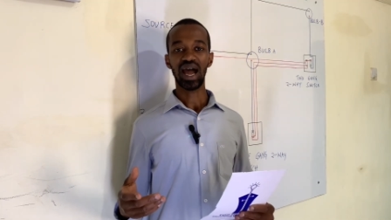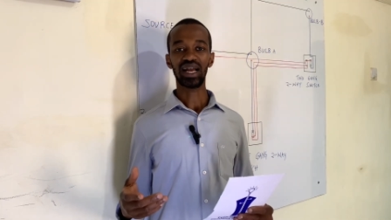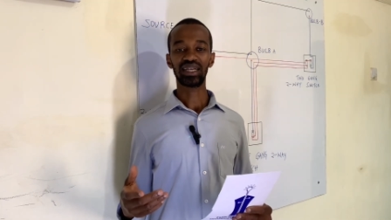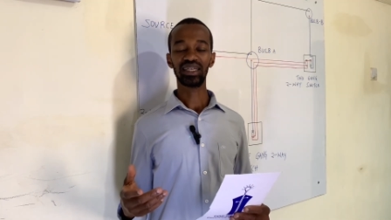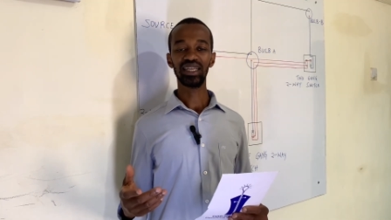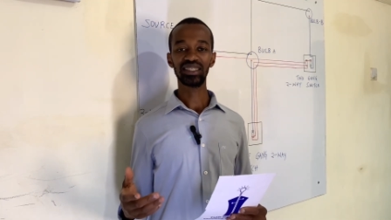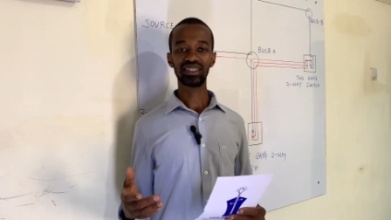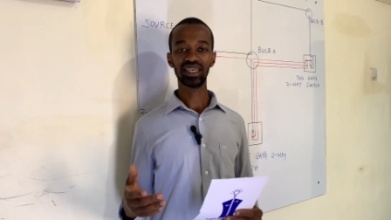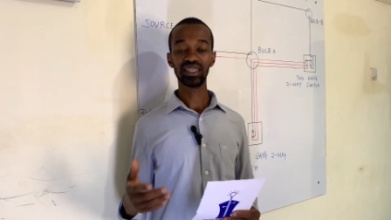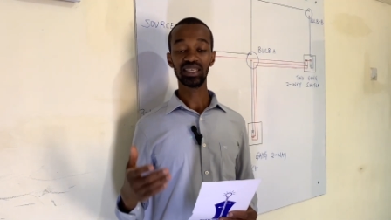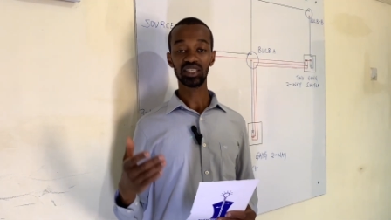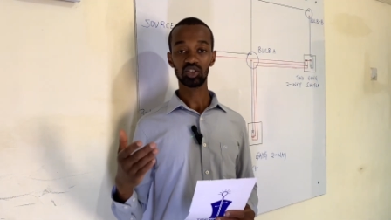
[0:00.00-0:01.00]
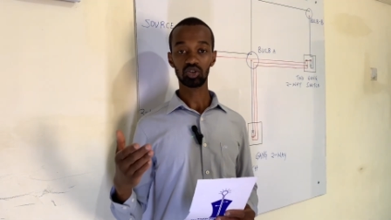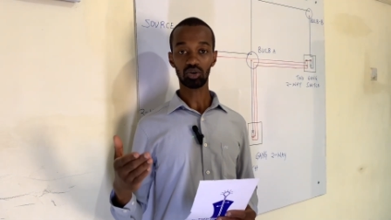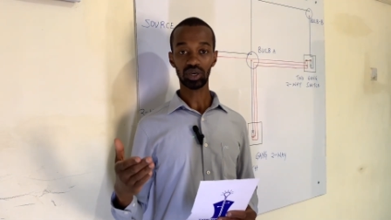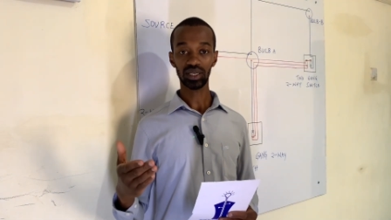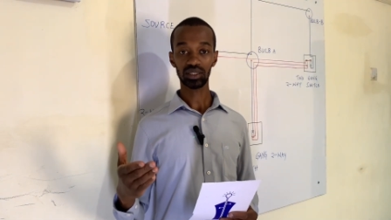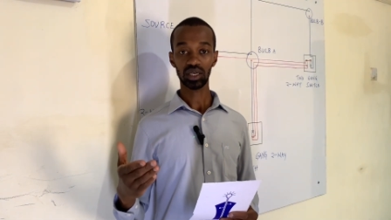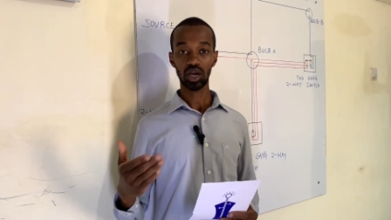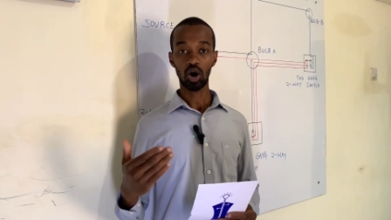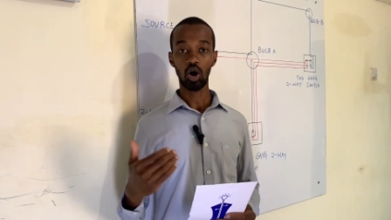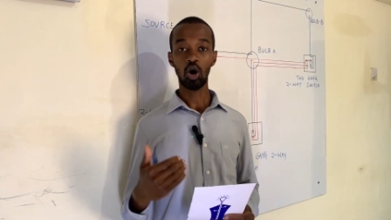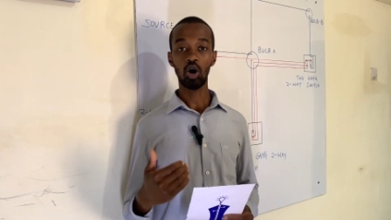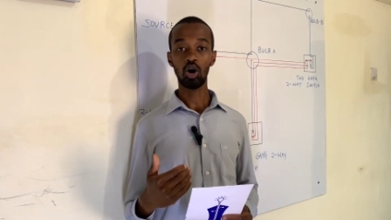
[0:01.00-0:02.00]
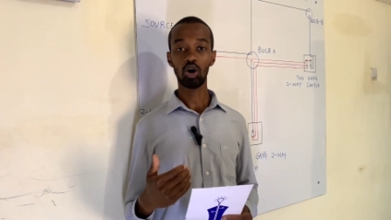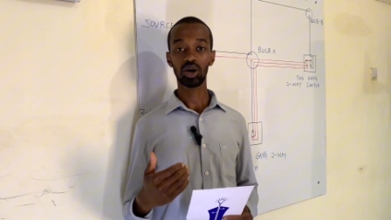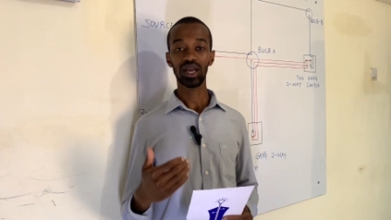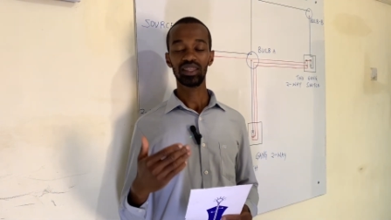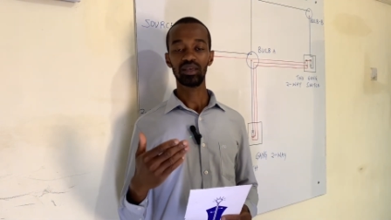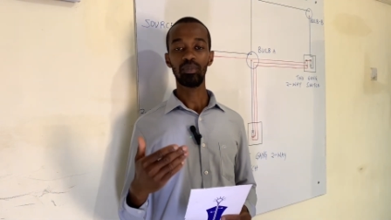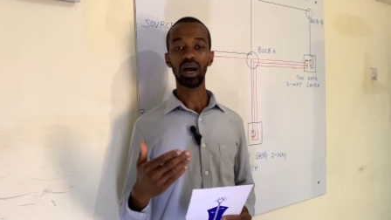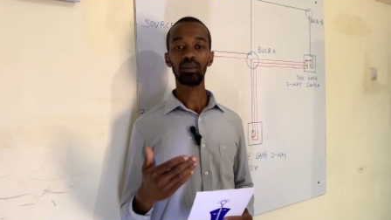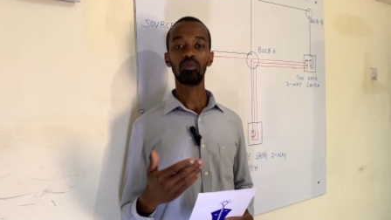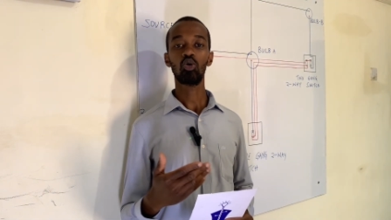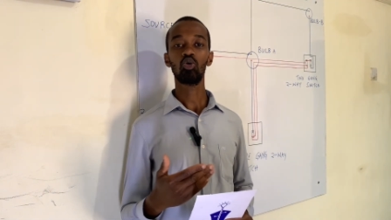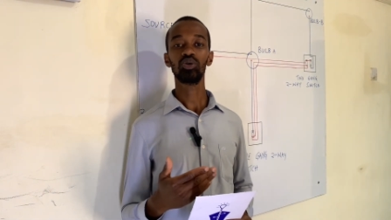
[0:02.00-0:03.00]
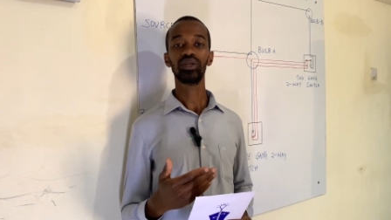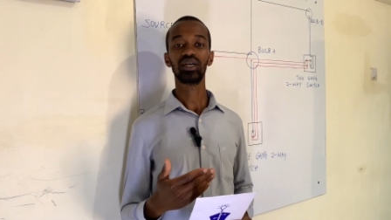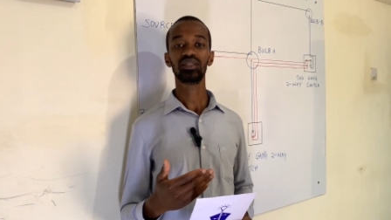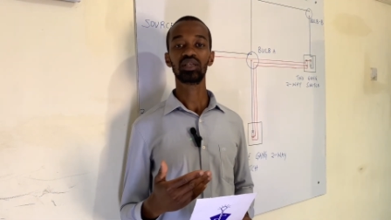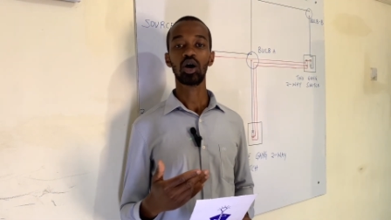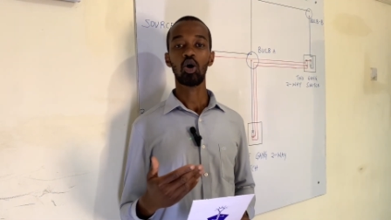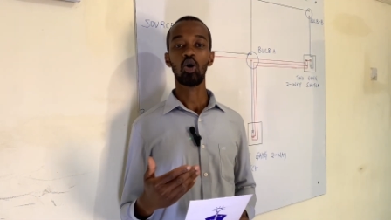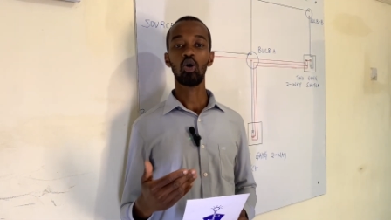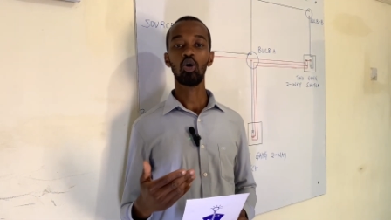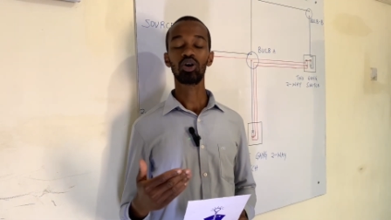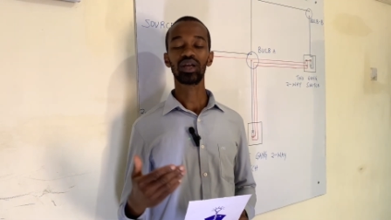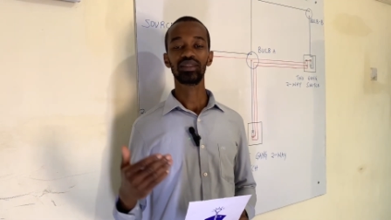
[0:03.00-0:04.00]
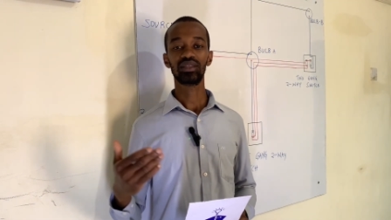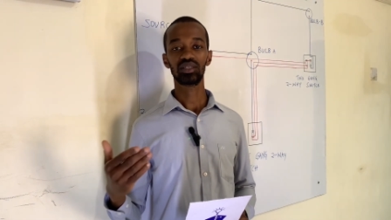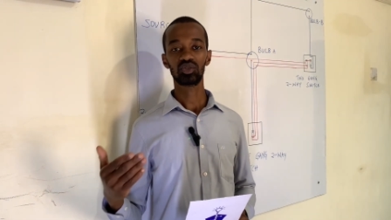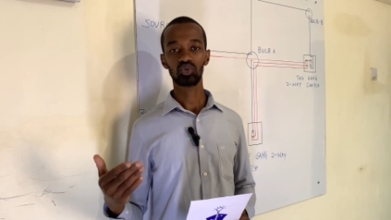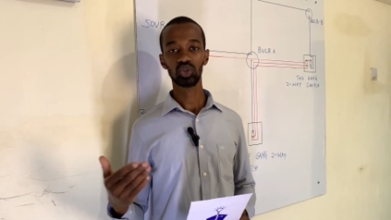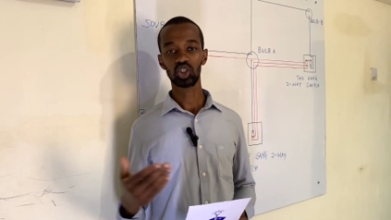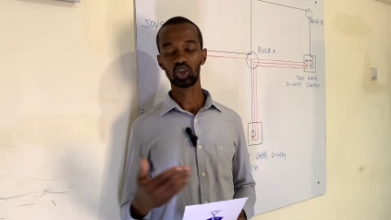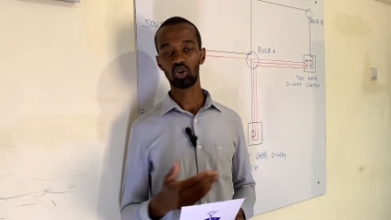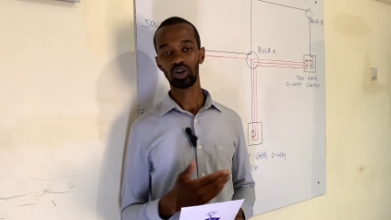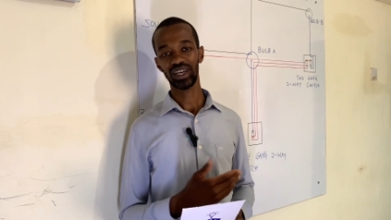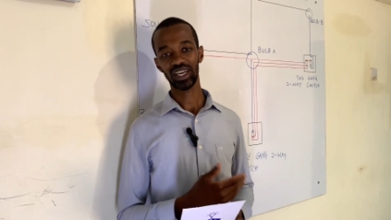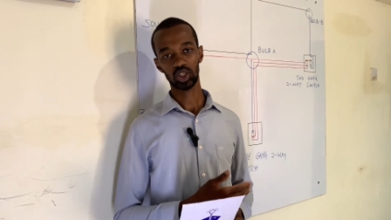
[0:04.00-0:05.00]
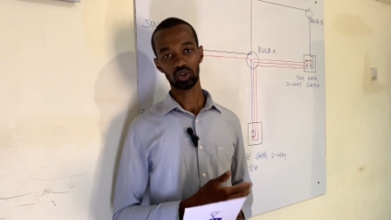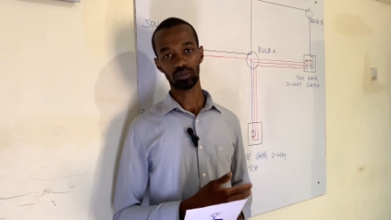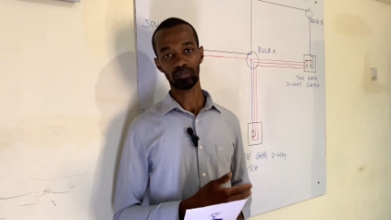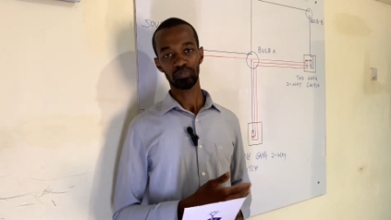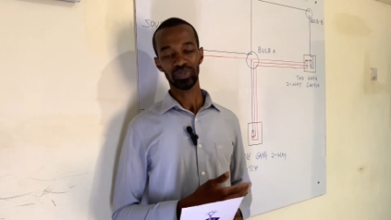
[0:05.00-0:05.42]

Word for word: at let's say the socket or the bulb holders or the switch connection.